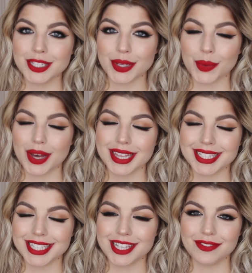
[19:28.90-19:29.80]
So
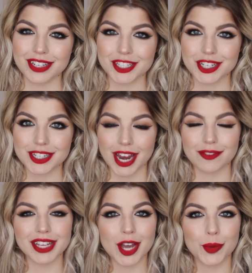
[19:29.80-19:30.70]
this is the finished look. I
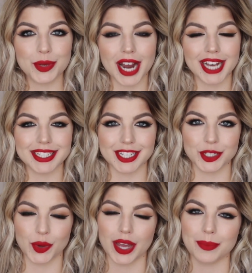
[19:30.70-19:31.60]
really hope you guys
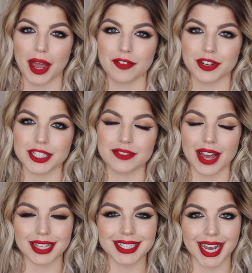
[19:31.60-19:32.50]
enjoyed my first
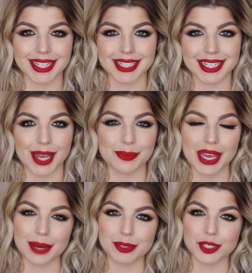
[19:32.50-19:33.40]
Valentine's Day
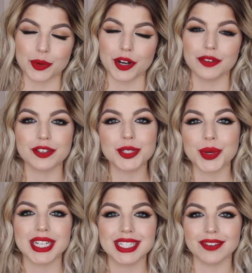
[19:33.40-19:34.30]
makeup tutorial for
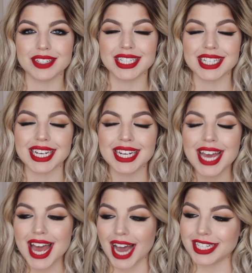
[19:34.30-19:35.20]
2017.
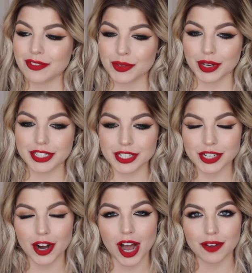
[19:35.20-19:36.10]
I definitely wanted to
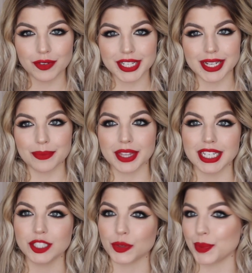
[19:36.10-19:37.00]
start off with
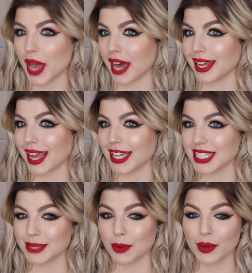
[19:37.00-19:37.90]
something dramatic and
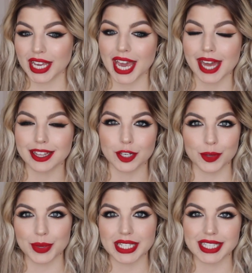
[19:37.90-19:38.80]
smoky and a
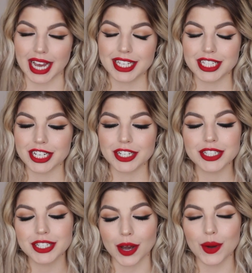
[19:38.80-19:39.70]
little bit sexier.
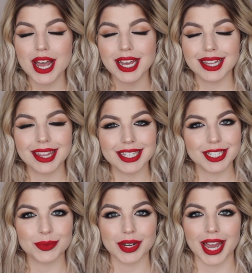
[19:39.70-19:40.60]
So this
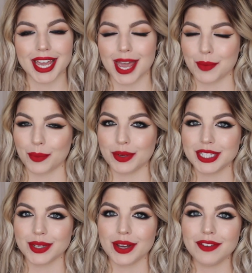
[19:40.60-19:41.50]
is what I came up with.
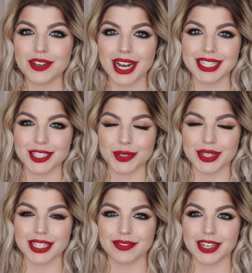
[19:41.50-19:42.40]
So if you guys
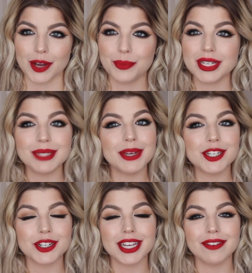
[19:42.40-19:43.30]
enjoyed this video, please make
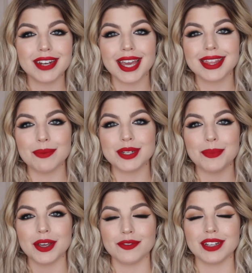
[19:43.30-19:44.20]
sure to give it a thumbs
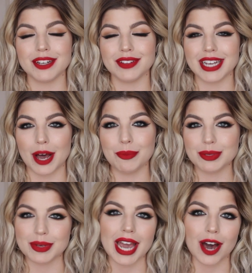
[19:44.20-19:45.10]
up. It really, really
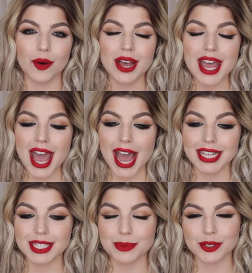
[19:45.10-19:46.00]
helps me out.
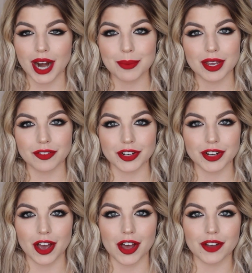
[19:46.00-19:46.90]
And subscribe if you're
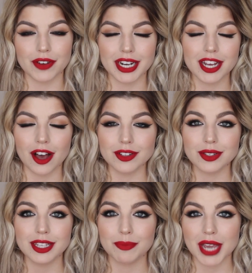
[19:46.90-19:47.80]
not already.
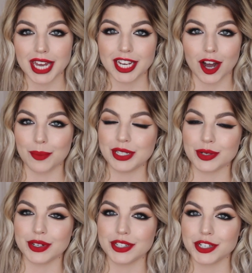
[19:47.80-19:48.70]
Also leave me any comments
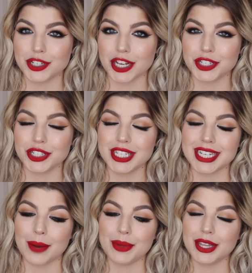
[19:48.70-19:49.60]
or suggestions
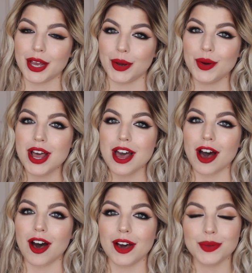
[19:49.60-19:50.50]
down below
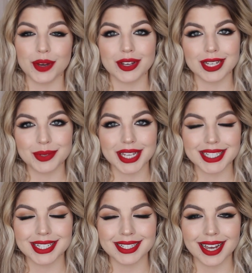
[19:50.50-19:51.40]
on what you guys would like
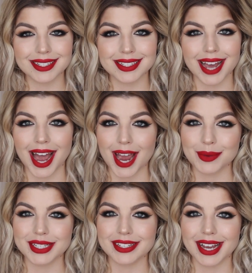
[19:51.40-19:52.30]
to see next. I
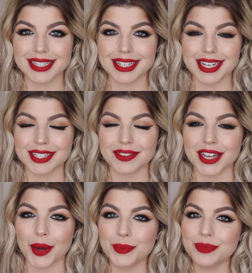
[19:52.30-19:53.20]
will see you guys in the next
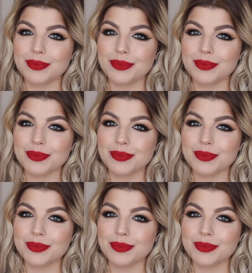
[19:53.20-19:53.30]
video.